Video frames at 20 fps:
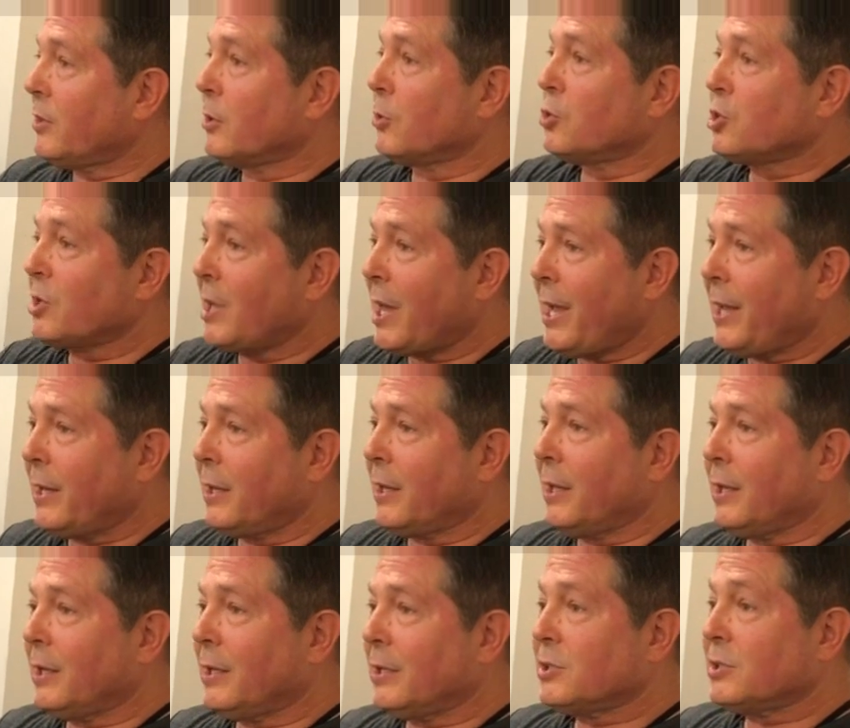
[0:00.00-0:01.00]
that'll slide
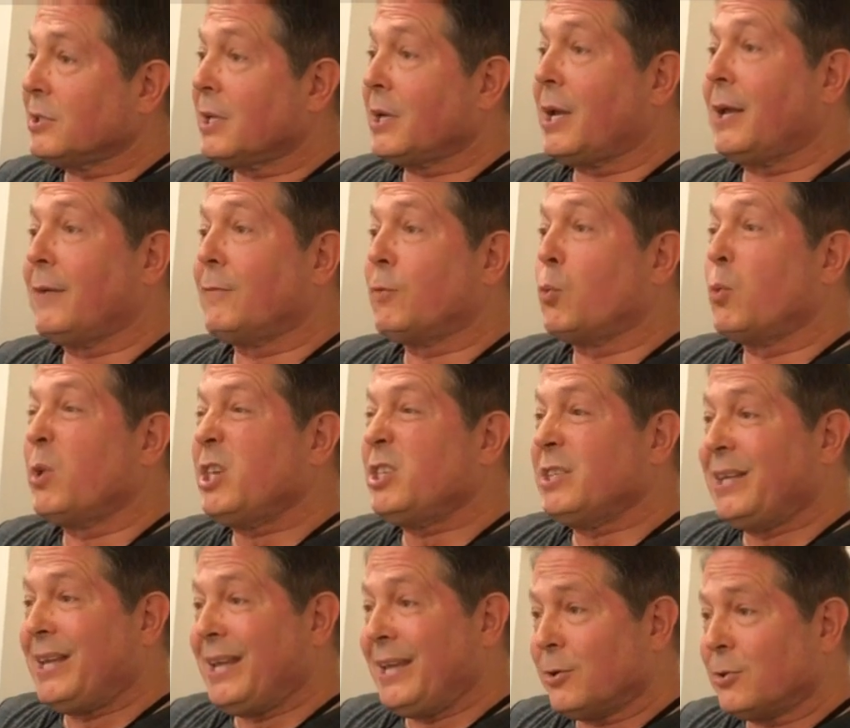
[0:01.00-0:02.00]
against. Then I have a
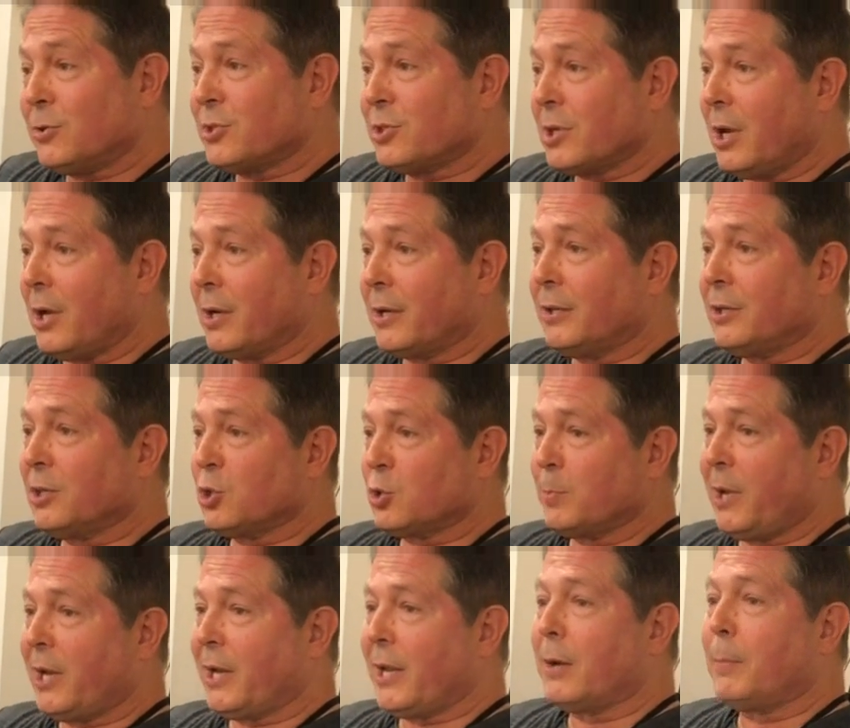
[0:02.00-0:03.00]
rigid inner socket
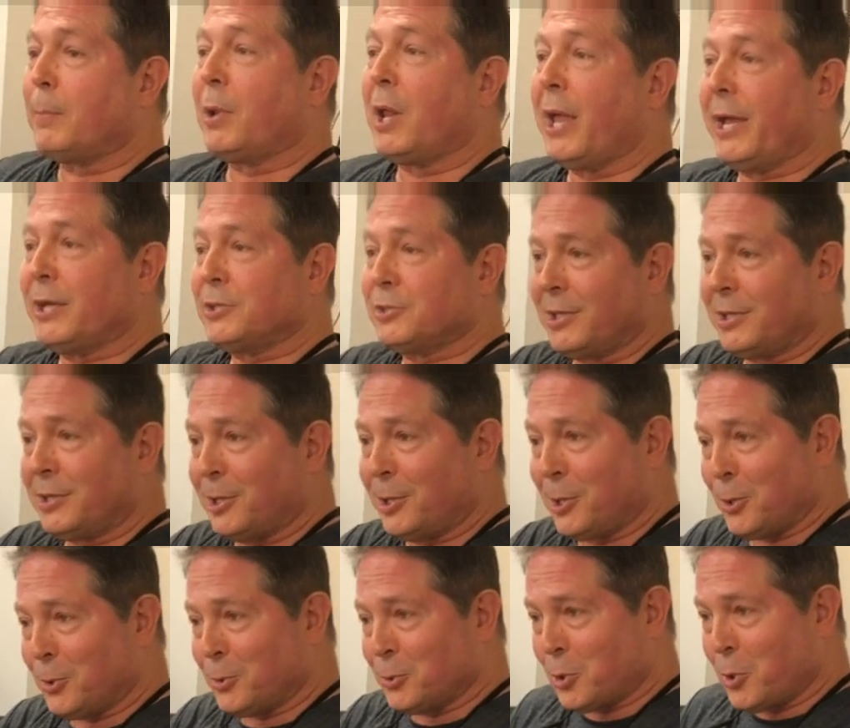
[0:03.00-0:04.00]
that's made out of plastic
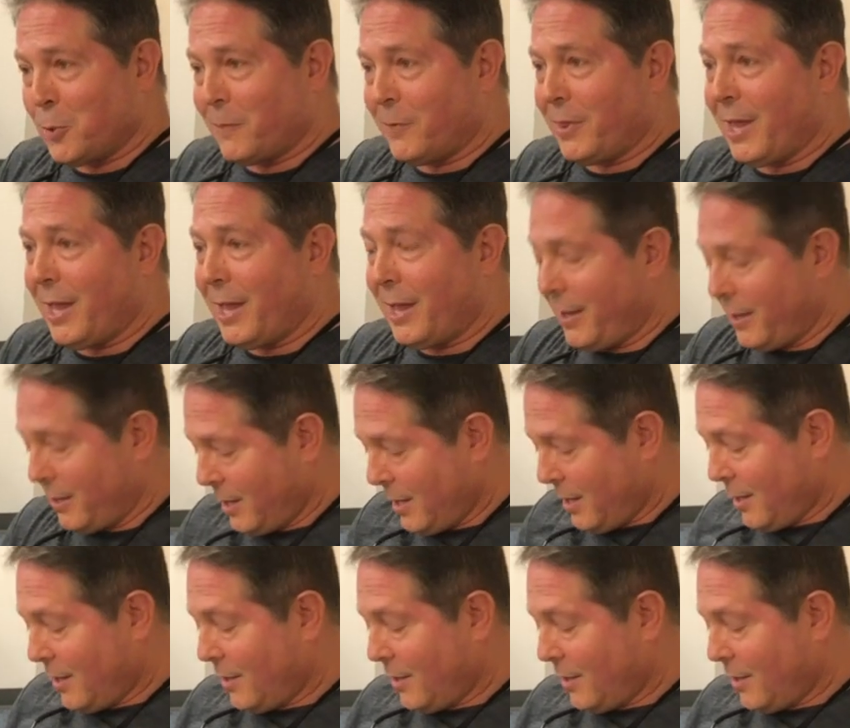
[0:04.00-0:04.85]
that goes over that.